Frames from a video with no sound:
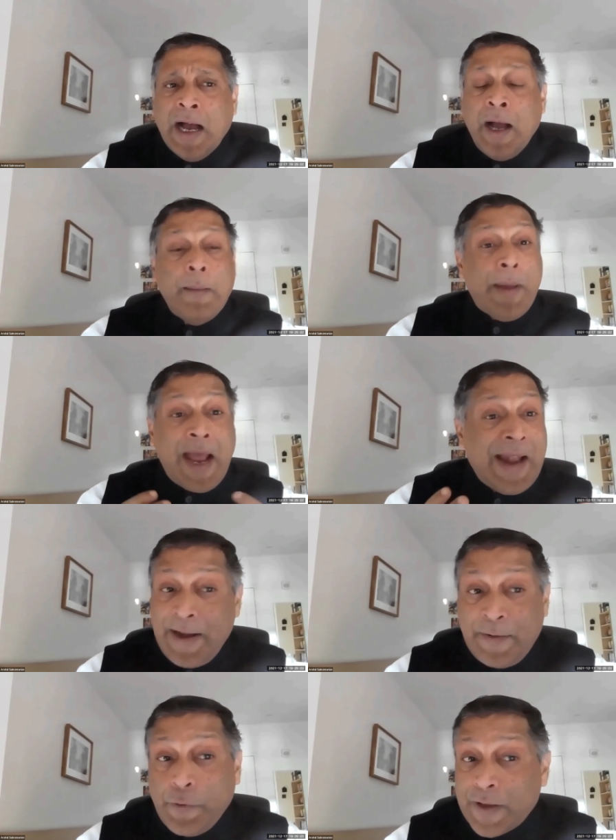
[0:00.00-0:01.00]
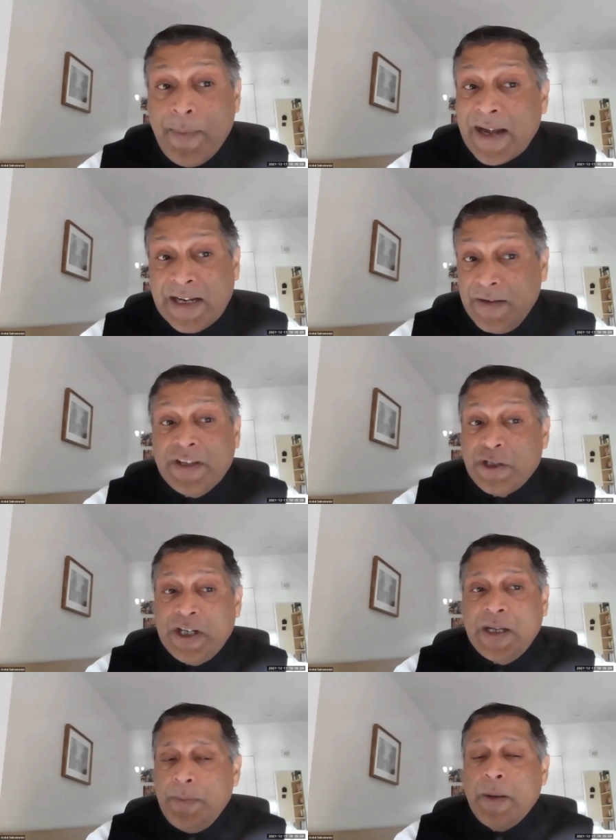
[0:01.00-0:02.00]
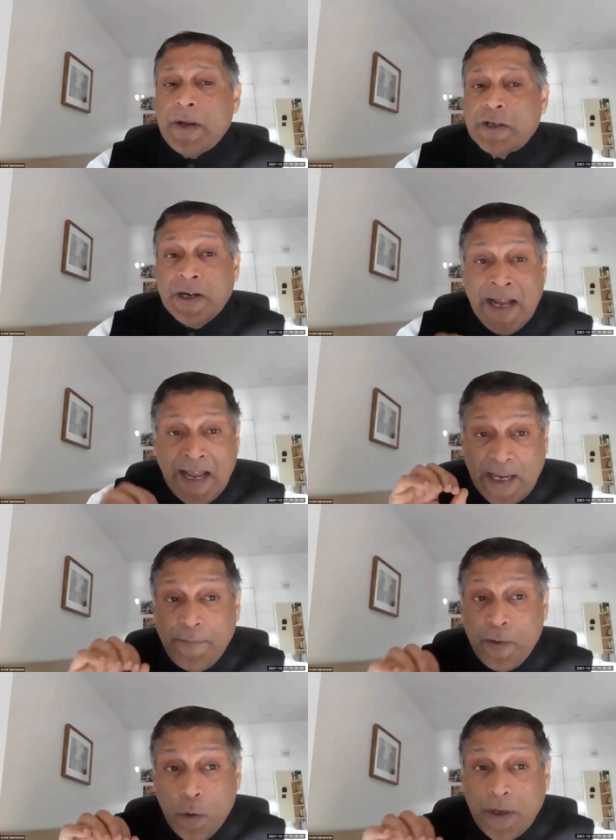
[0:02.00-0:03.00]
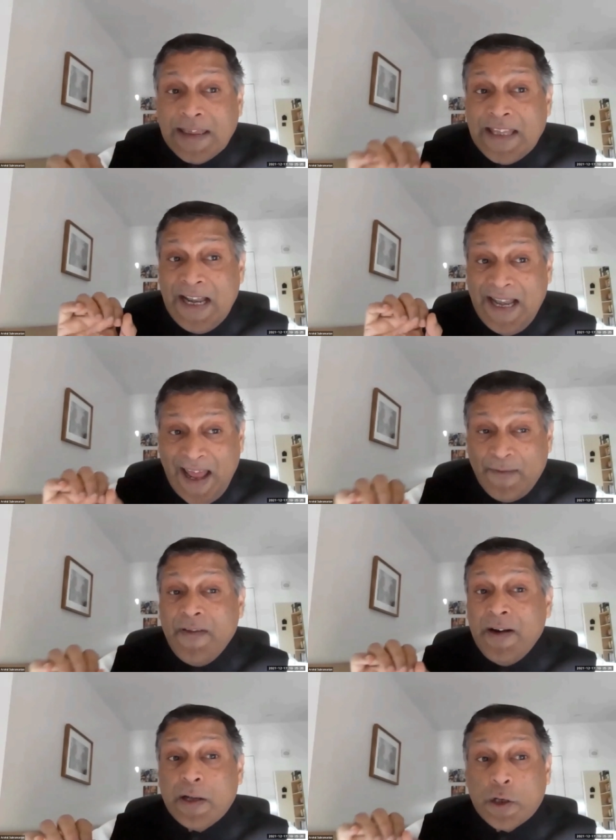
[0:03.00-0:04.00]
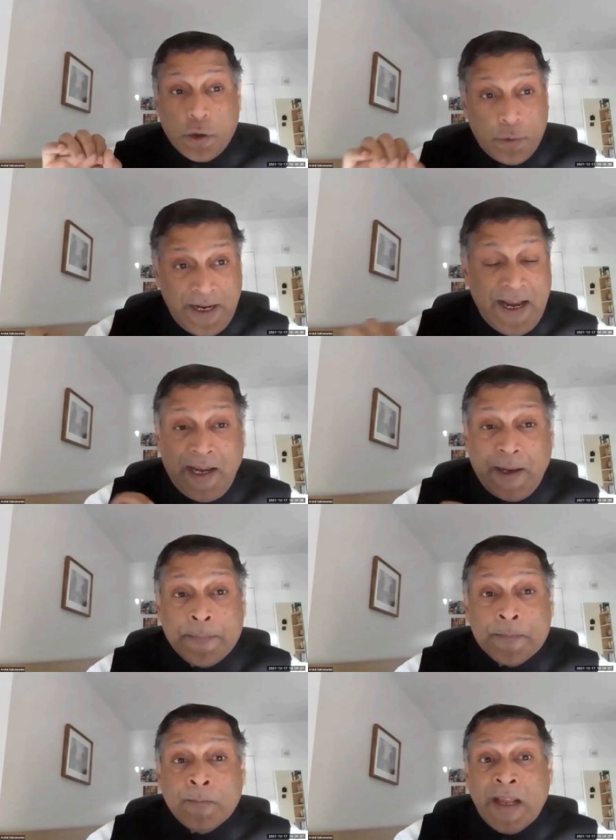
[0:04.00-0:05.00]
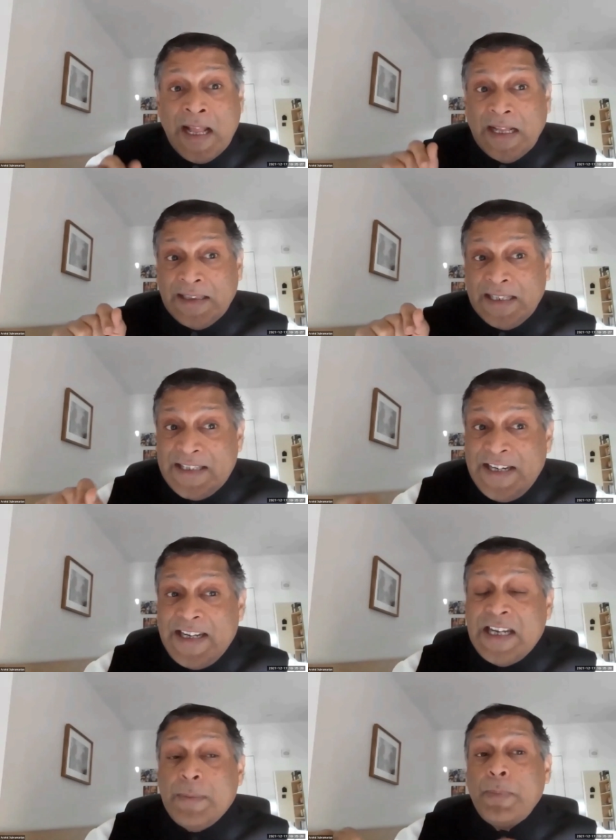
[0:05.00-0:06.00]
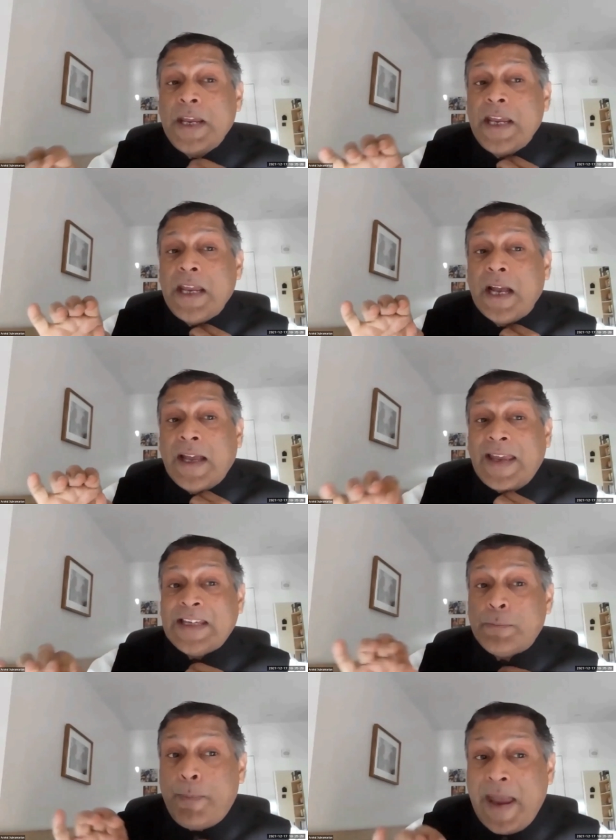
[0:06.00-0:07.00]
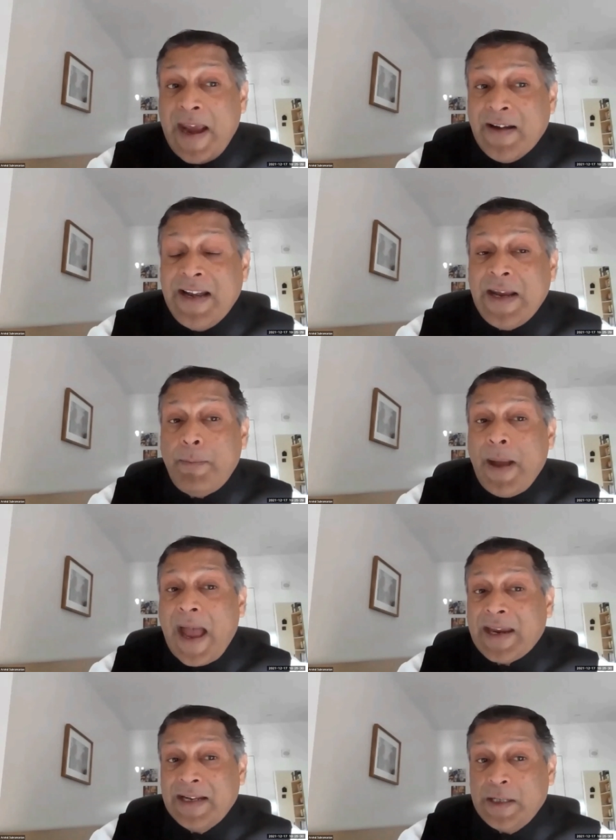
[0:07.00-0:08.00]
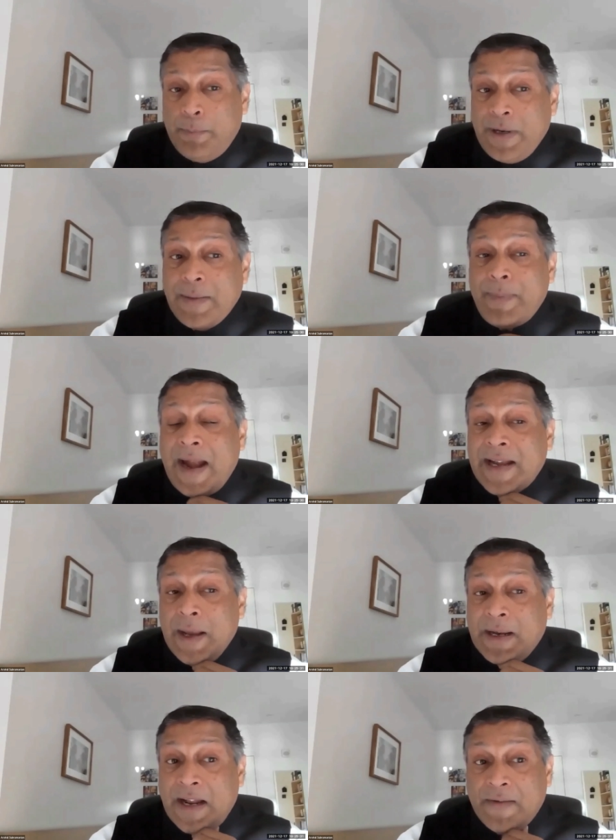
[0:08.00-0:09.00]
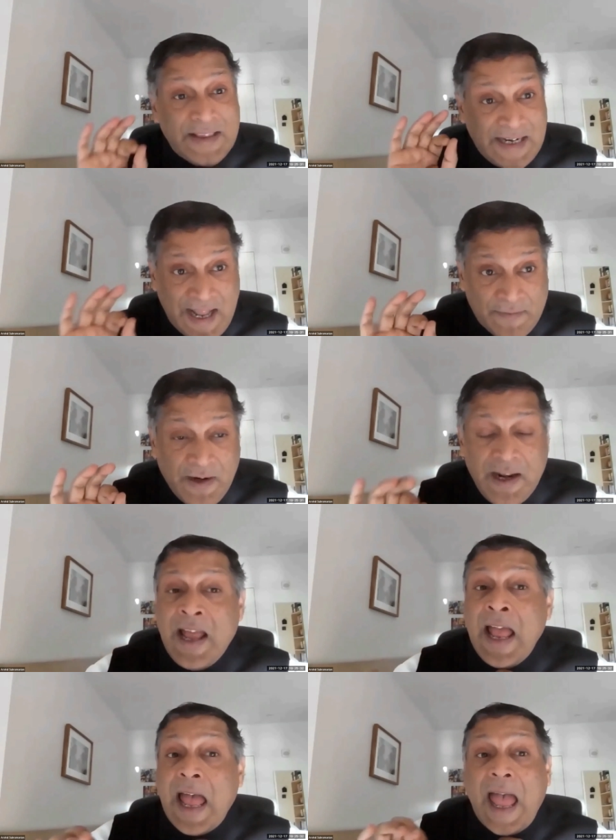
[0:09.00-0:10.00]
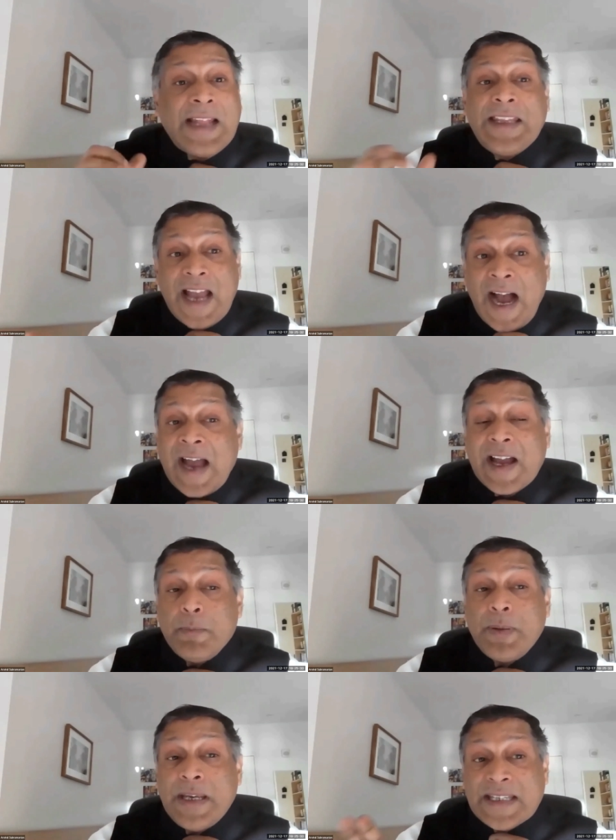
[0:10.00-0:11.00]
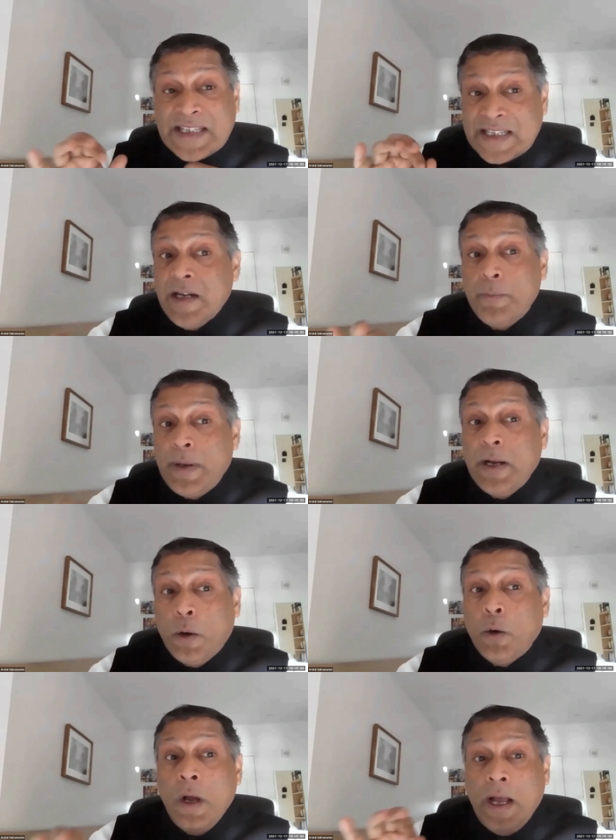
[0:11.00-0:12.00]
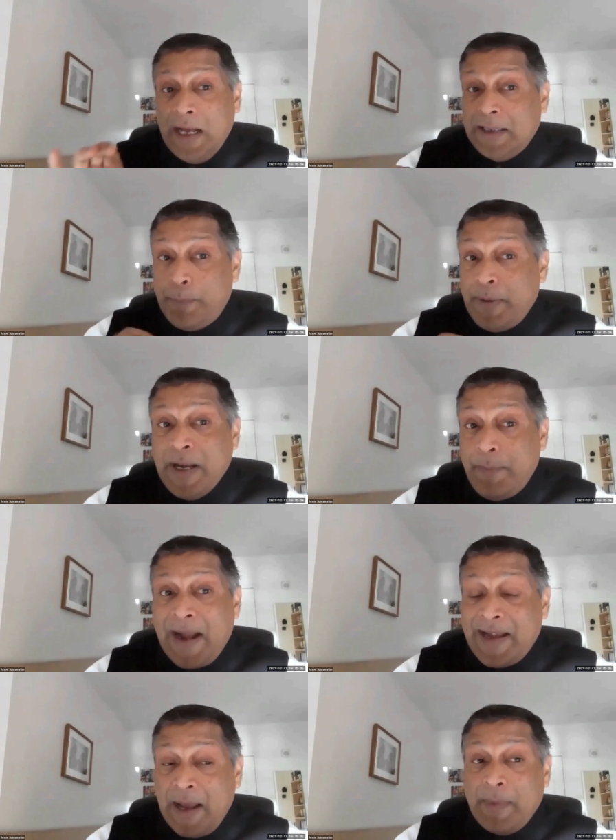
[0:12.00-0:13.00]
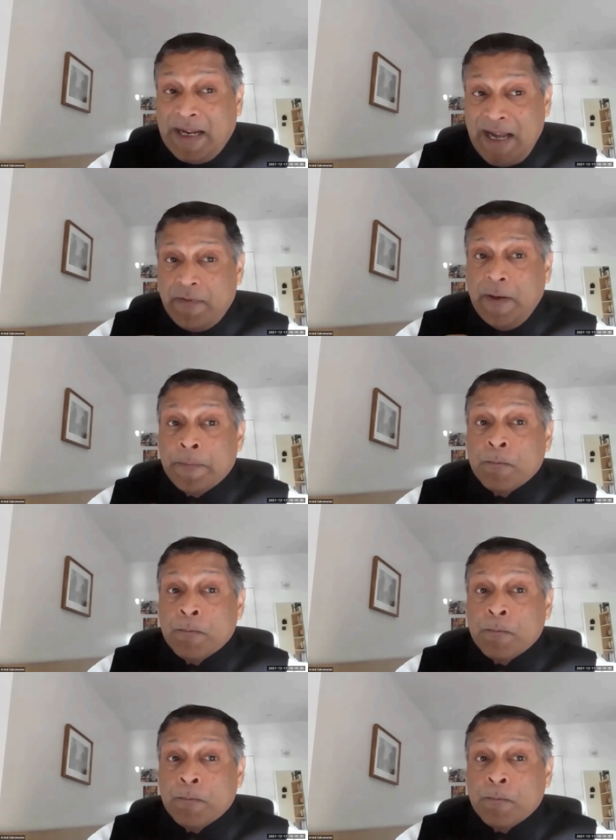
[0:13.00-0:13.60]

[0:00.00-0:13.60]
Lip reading: And for that matter, even the GDP measure, if you look at the level today, the GDP is barely back at the pre-pandemic level, and the IIP is still below the pre-pandemic level.